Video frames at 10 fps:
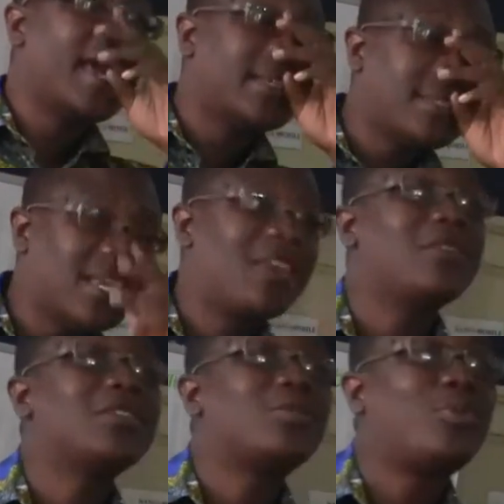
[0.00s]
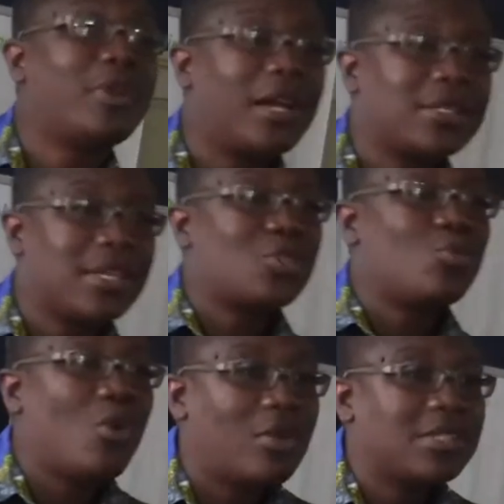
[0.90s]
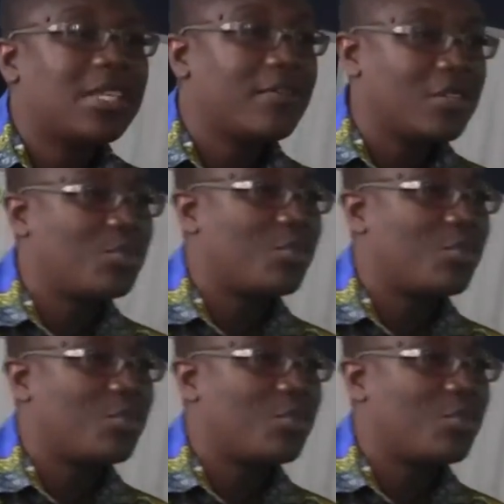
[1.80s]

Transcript: a savings product, a small savings